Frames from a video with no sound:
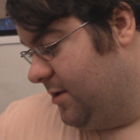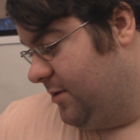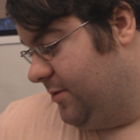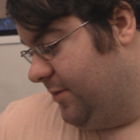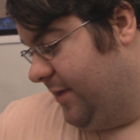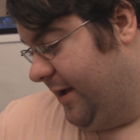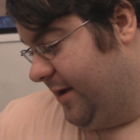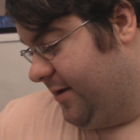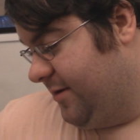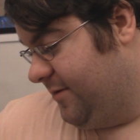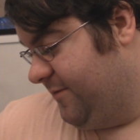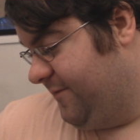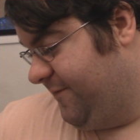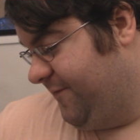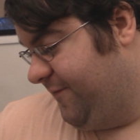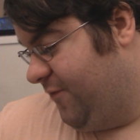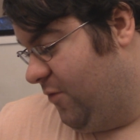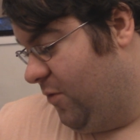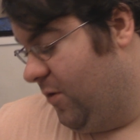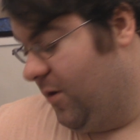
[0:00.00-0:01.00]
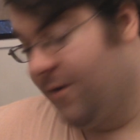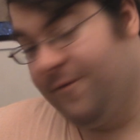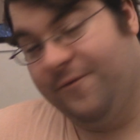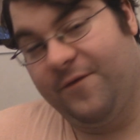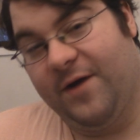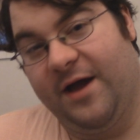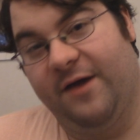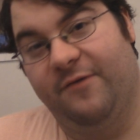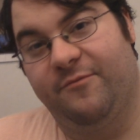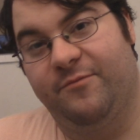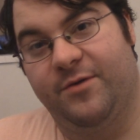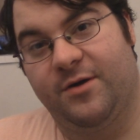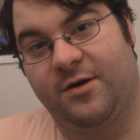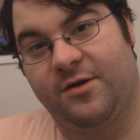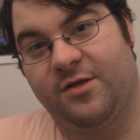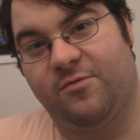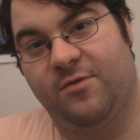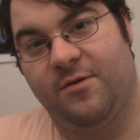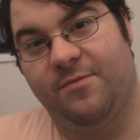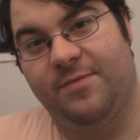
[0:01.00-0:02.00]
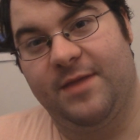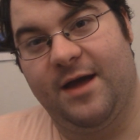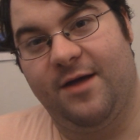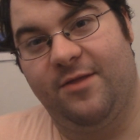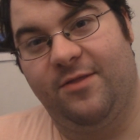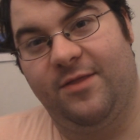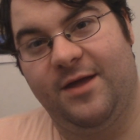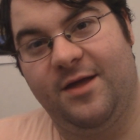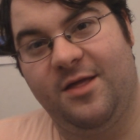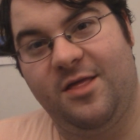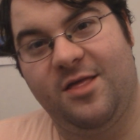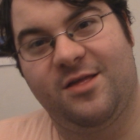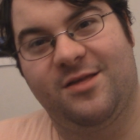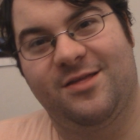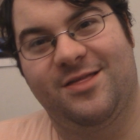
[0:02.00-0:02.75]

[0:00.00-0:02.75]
like 4 or 5 books from that list,